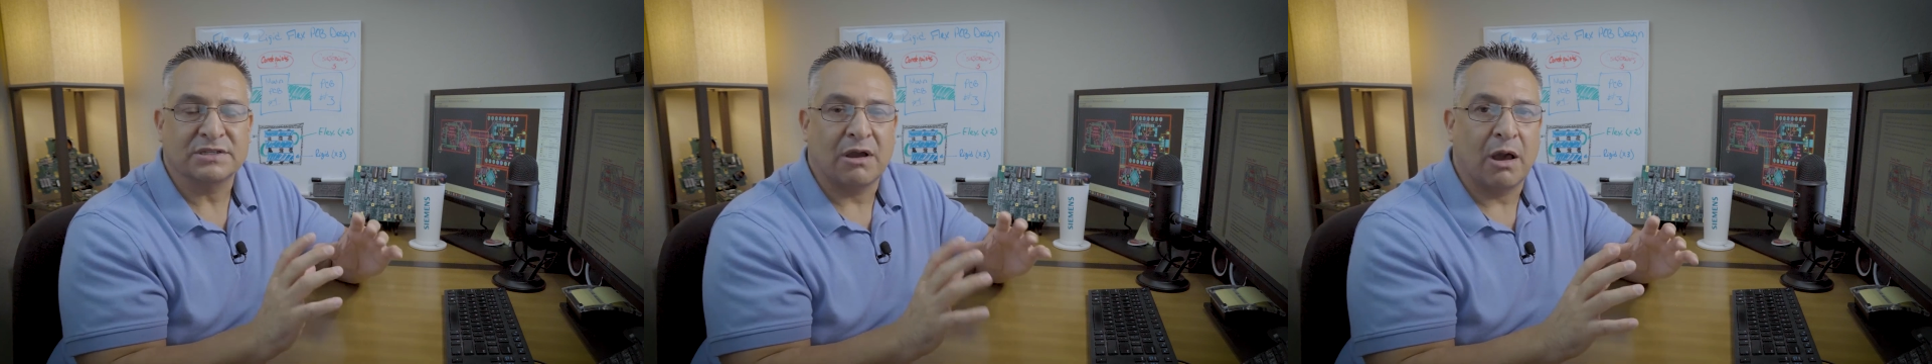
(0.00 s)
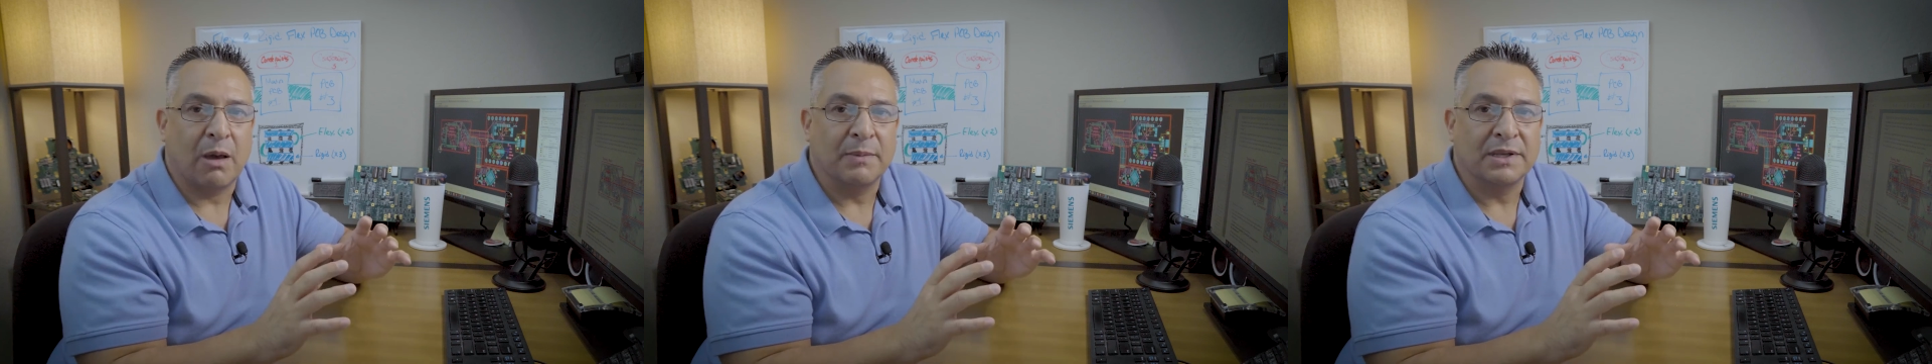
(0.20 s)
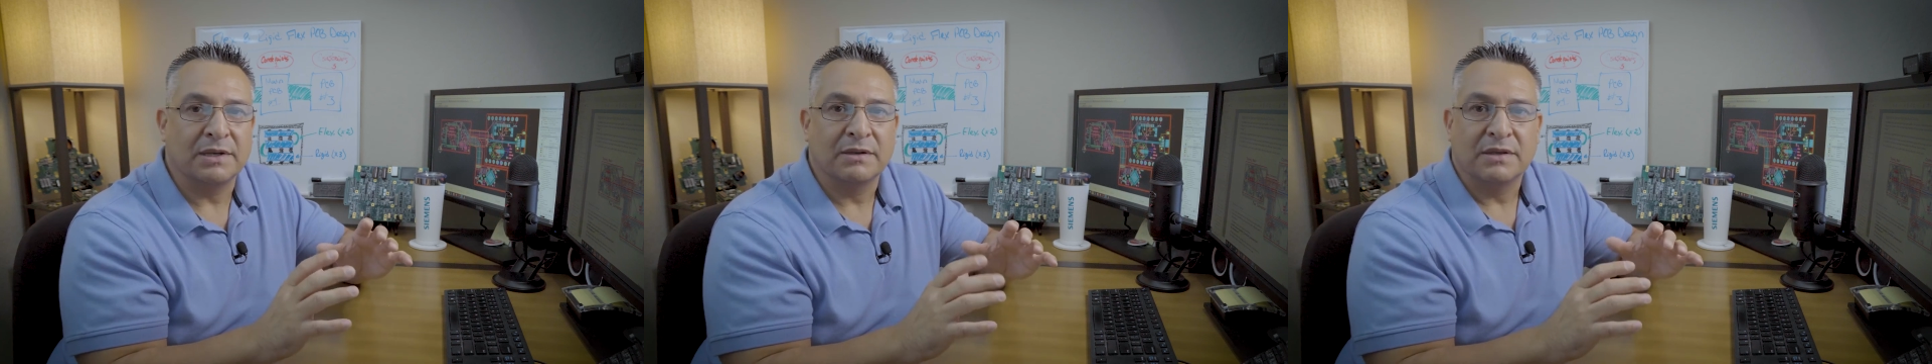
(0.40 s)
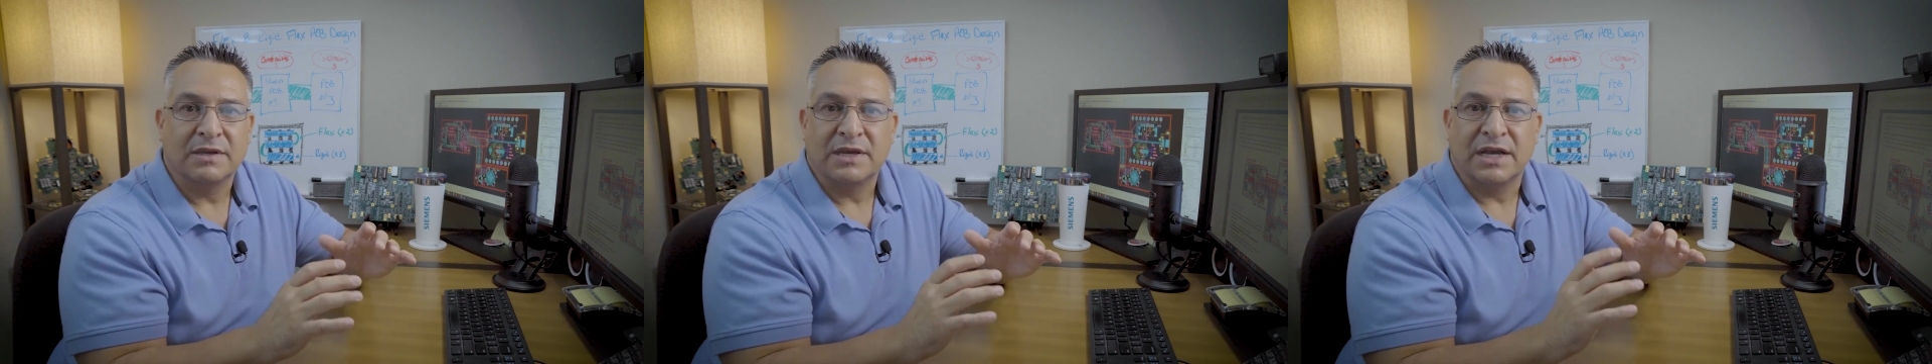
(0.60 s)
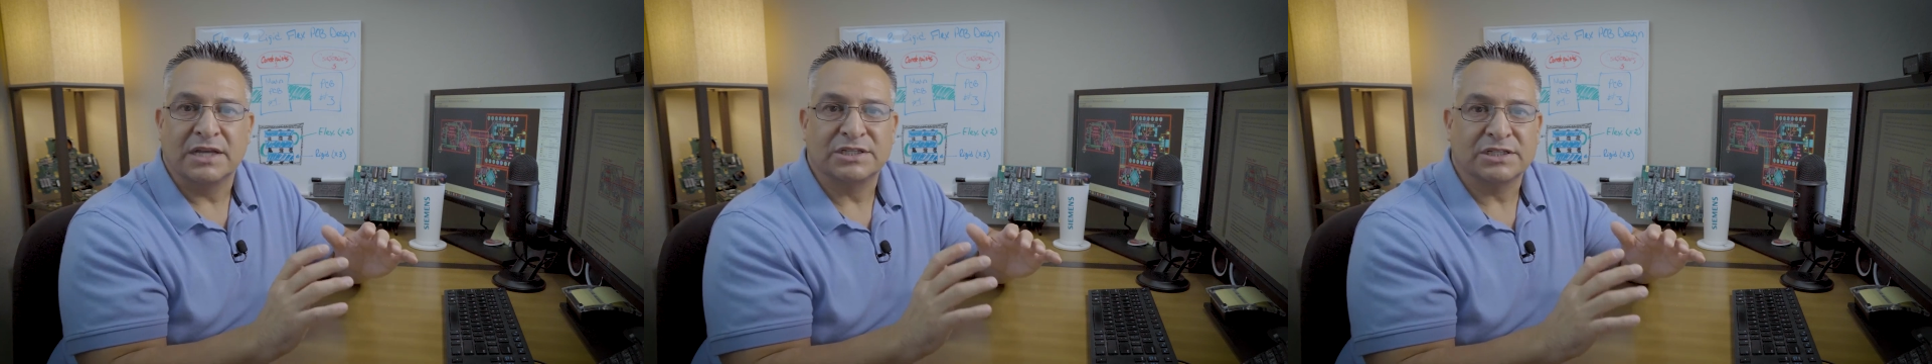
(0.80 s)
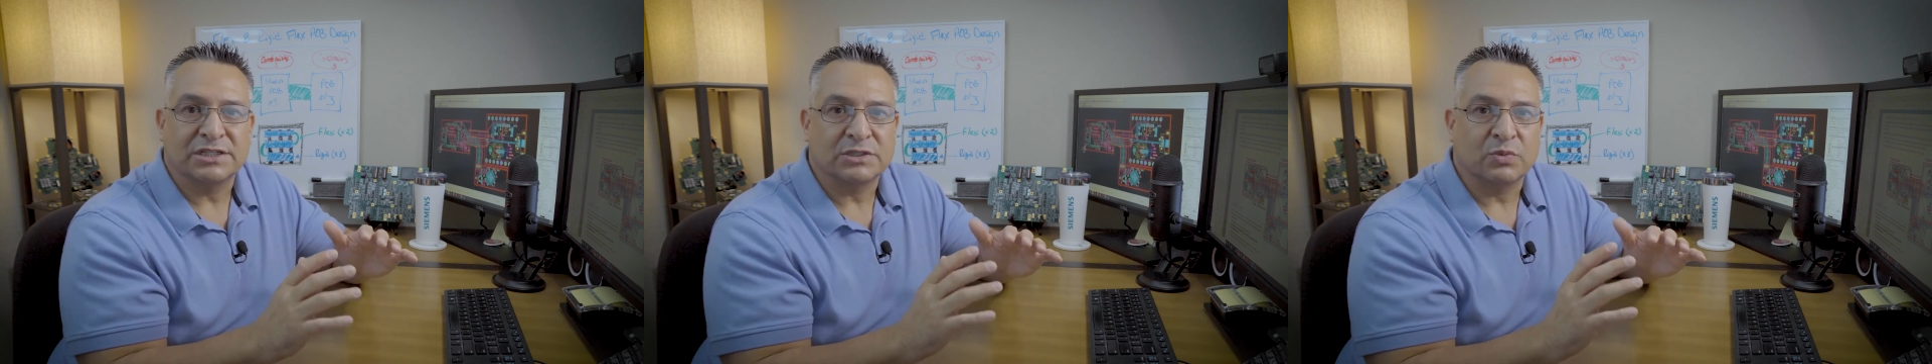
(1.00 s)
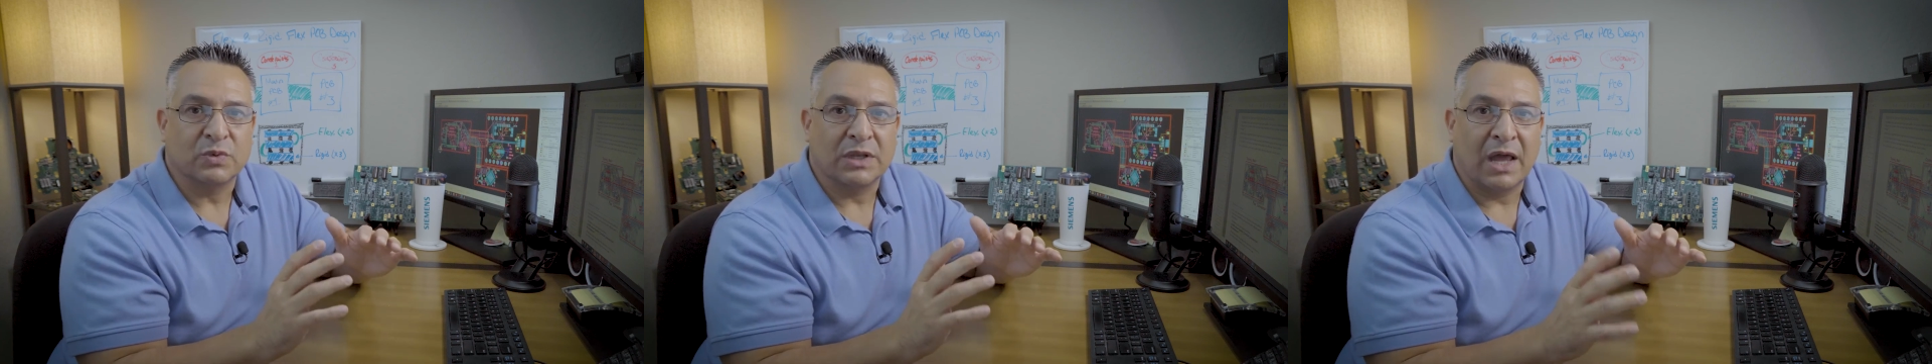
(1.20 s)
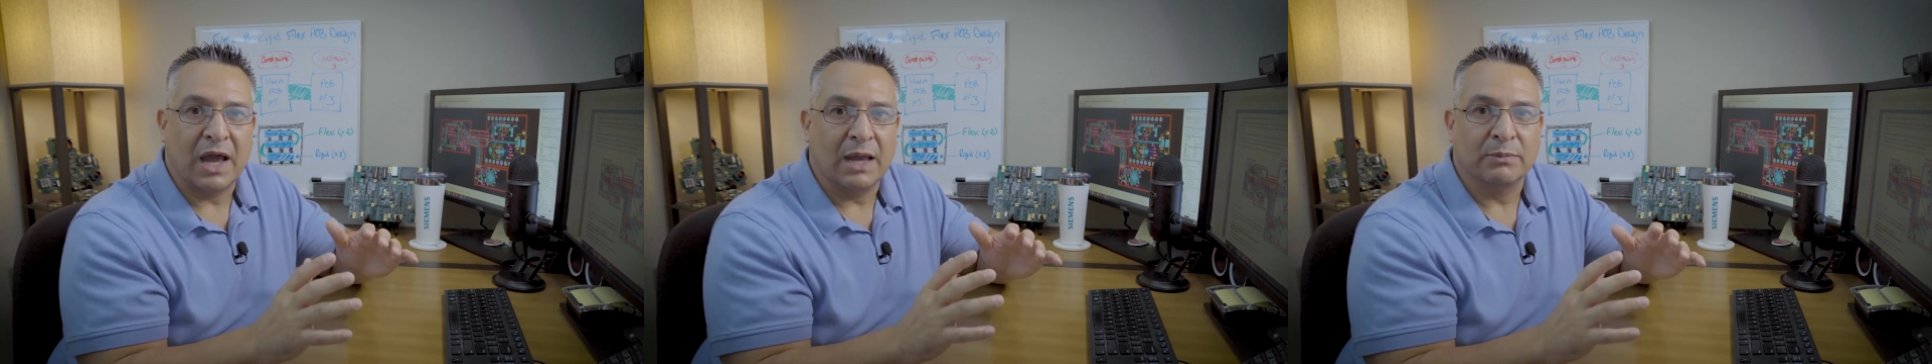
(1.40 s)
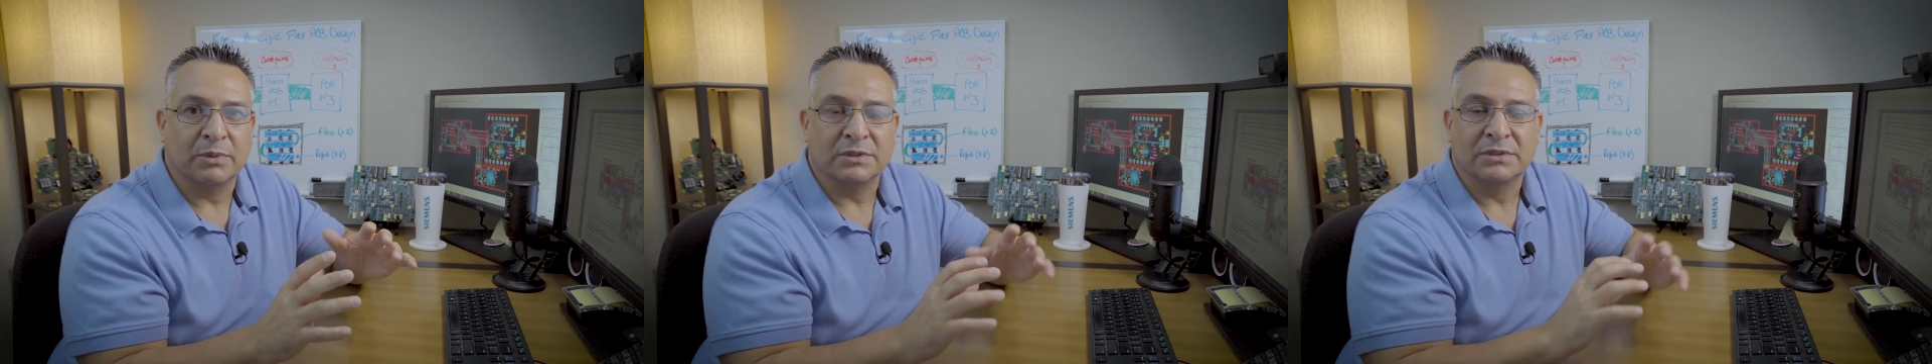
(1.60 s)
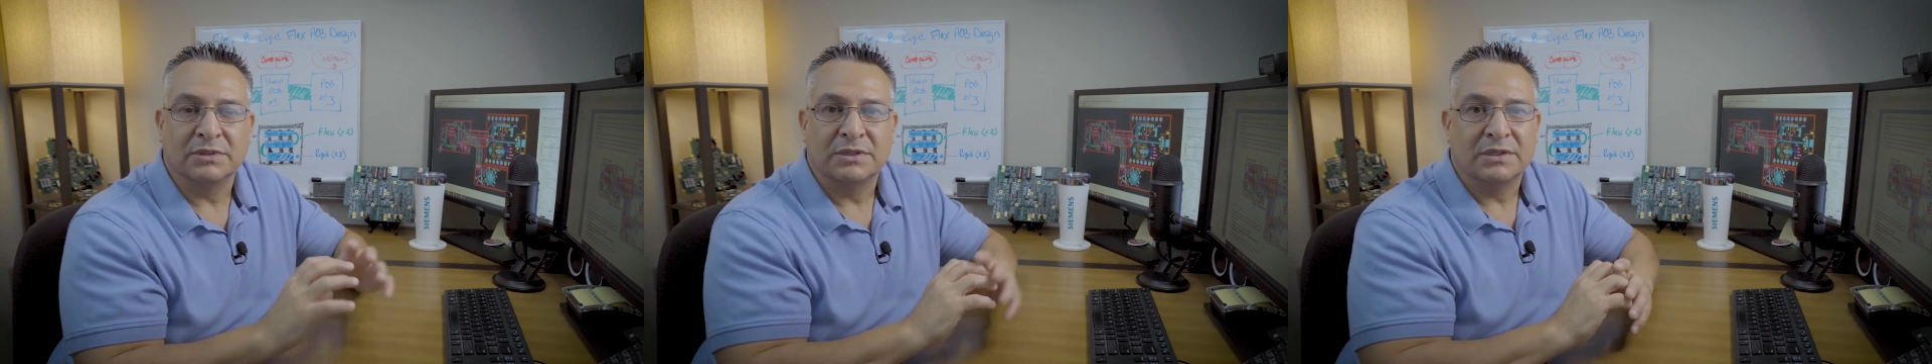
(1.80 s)
common and just as
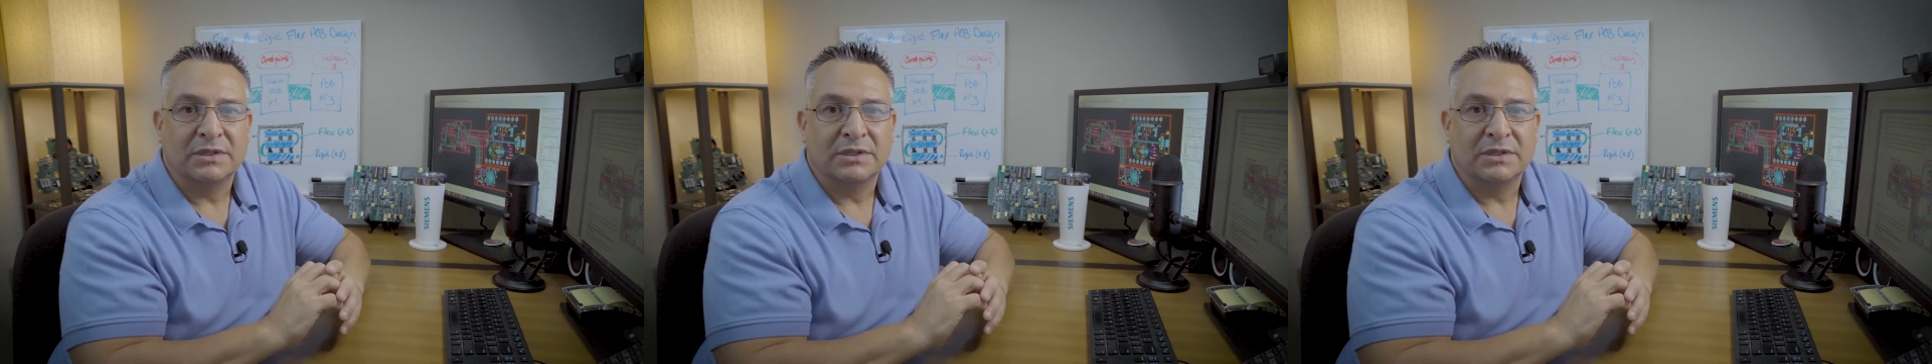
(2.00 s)
reliable